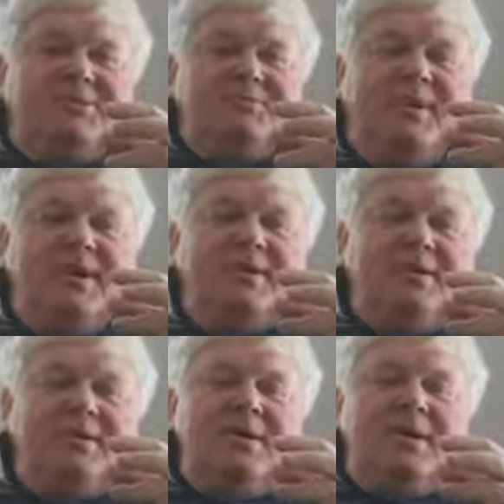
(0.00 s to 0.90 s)
says, Mike,
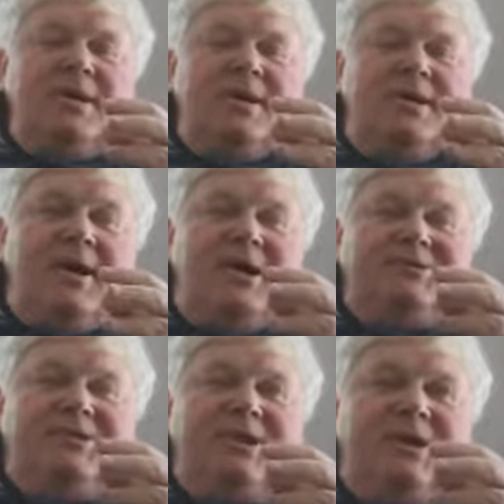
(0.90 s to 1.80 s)
in
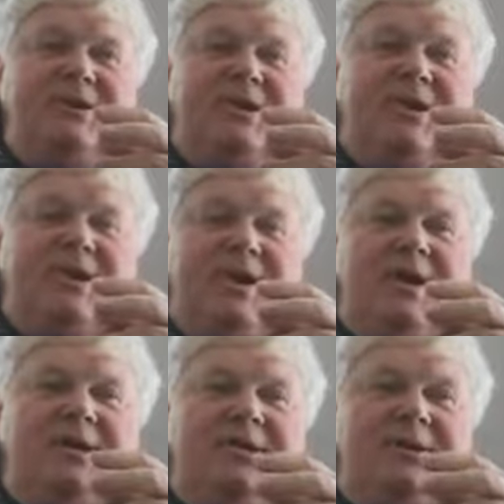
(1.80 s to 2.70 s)
1988, I
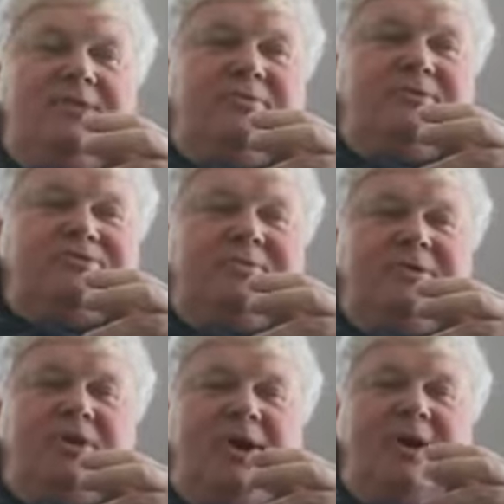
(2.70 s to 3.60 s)
had an aneurysm,
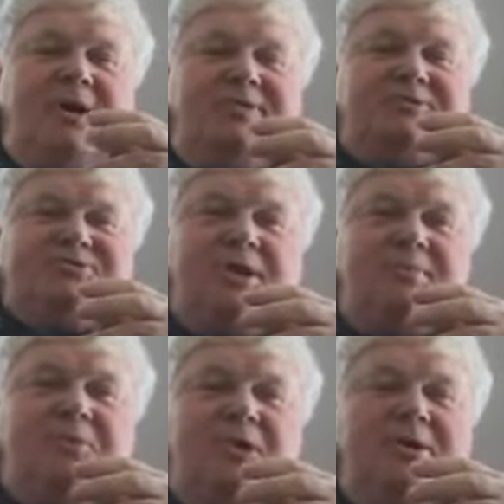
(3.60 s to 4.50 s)
and I had the
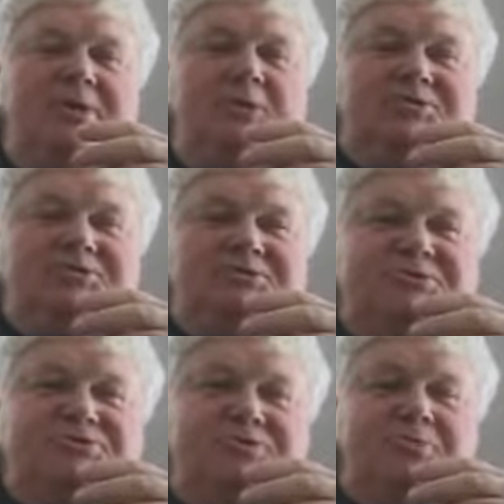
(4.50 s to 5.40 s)
same prognosis
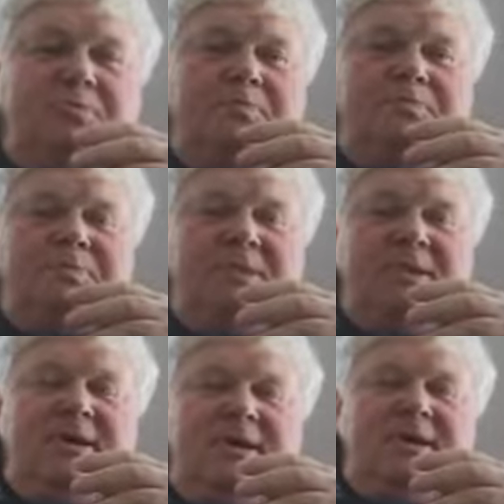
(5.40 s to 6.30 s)
as you.
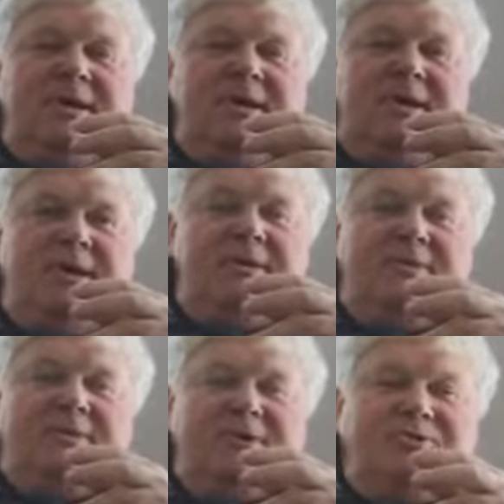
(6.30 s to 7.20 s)

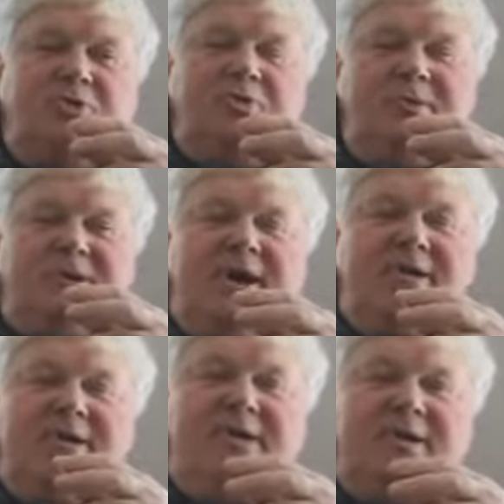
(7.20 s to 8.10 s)
And they told me
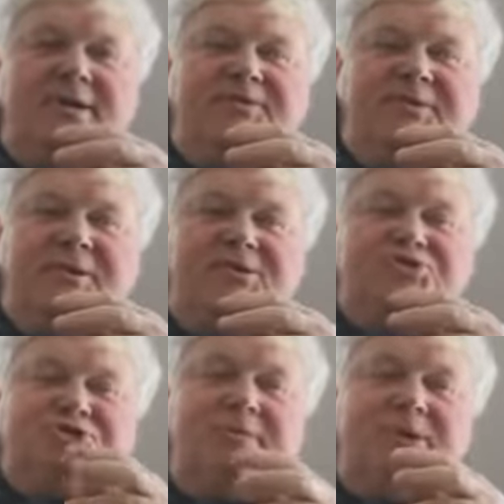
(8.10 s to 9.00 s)
90 days, and
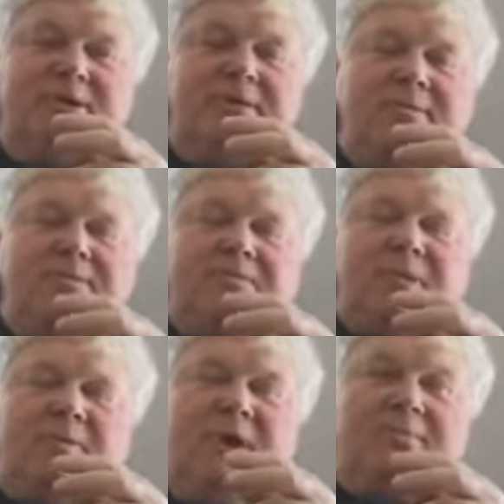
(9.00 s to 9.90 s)
Jimmy,
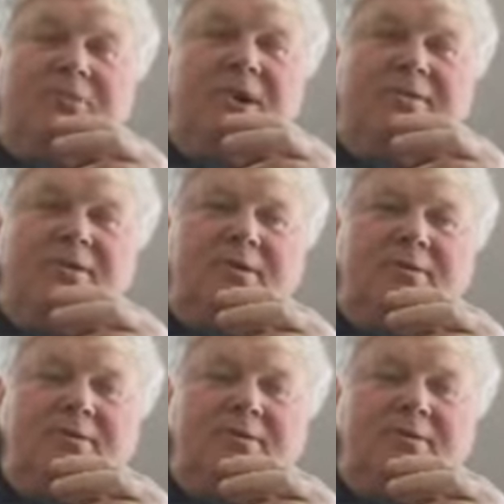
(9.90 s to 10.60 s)
my brother,